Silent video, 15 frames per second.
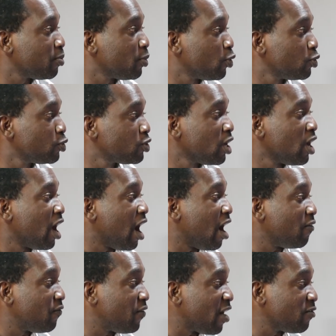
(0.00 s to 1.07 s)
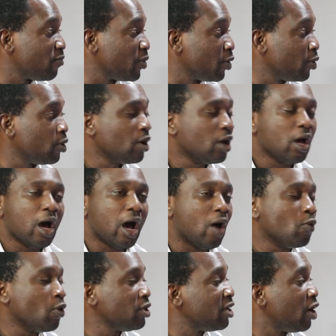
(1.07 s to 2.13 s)
females and 5 male,
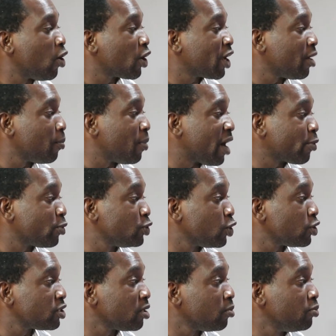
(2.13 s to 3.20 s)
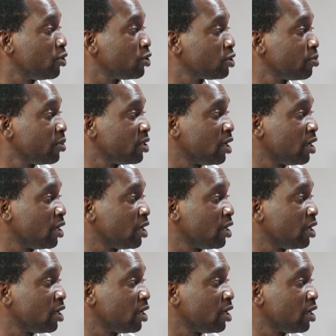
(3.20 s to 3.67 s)
and they all came back with just a bronze